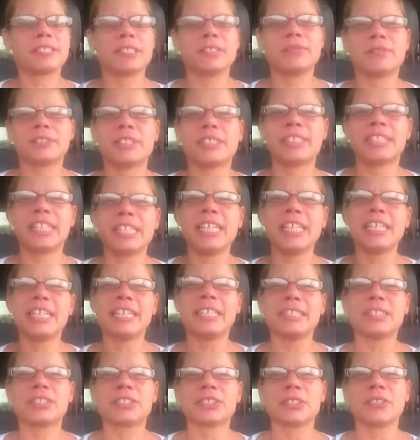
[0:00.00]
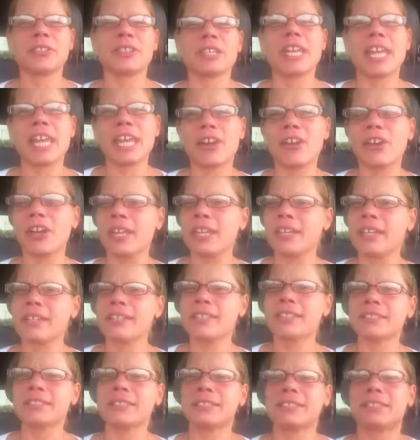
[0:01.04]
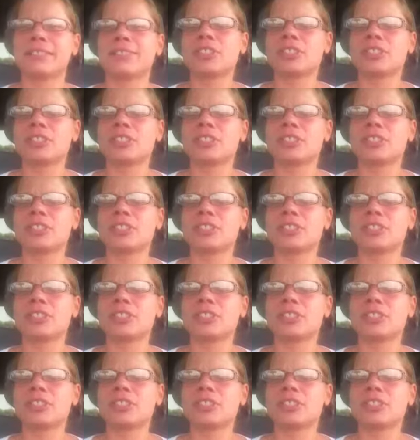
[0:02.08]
of sitting in certain areas.